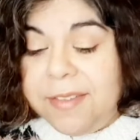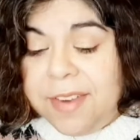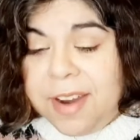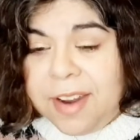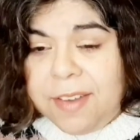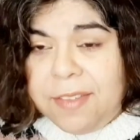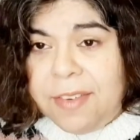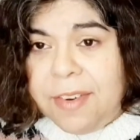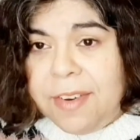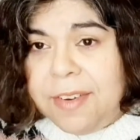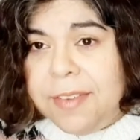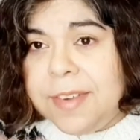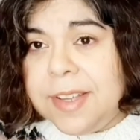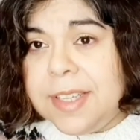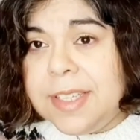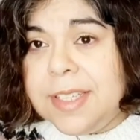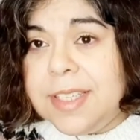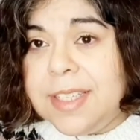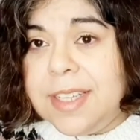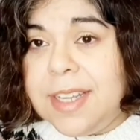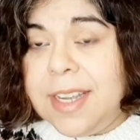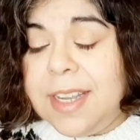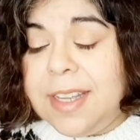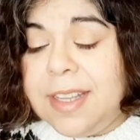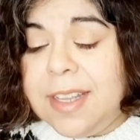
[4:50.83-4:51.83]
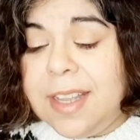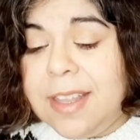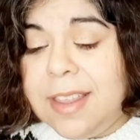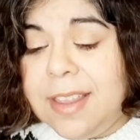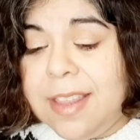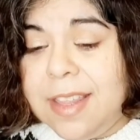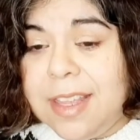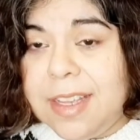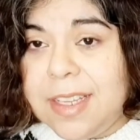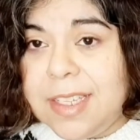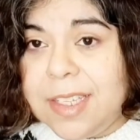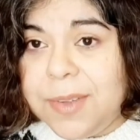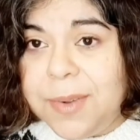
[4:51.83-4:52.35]
I've never even seen
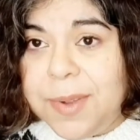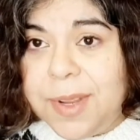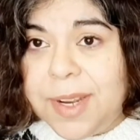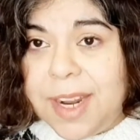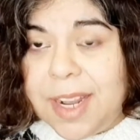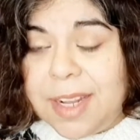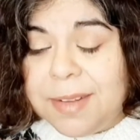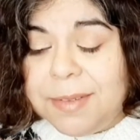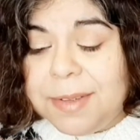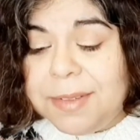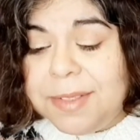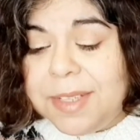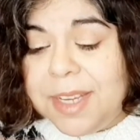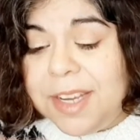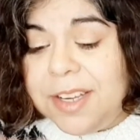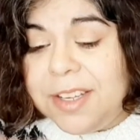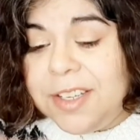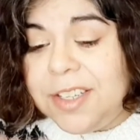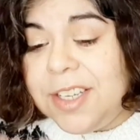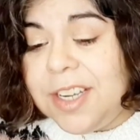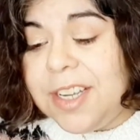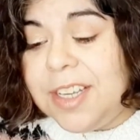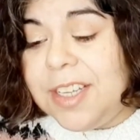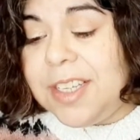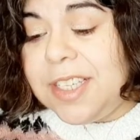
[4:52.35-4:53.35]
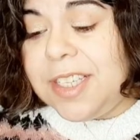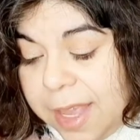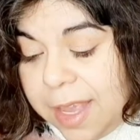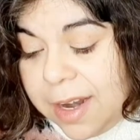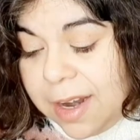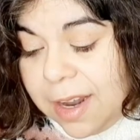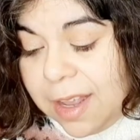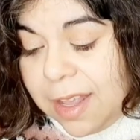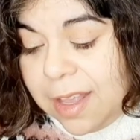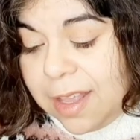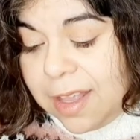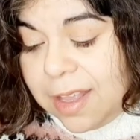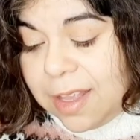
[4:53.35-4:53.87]
the screen adaptation,
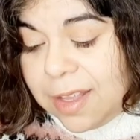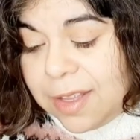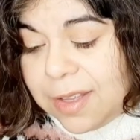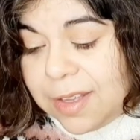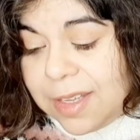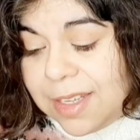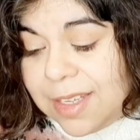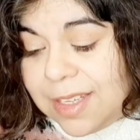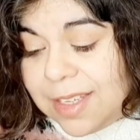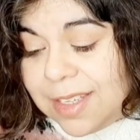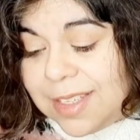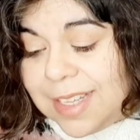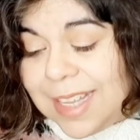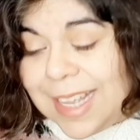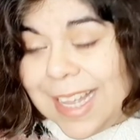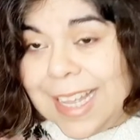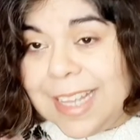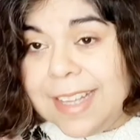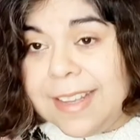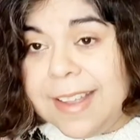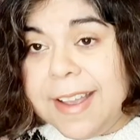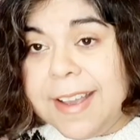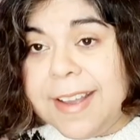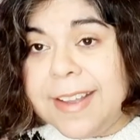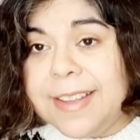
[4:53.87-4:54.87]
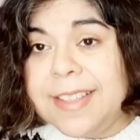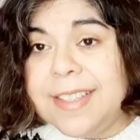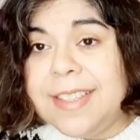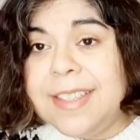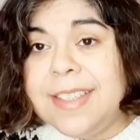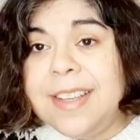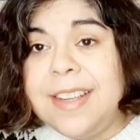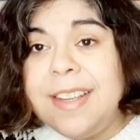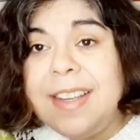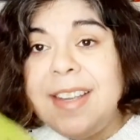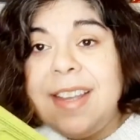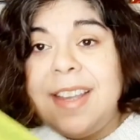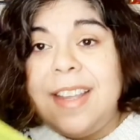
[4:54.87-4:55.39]
but
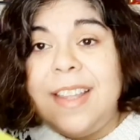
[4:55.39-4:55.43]
alas,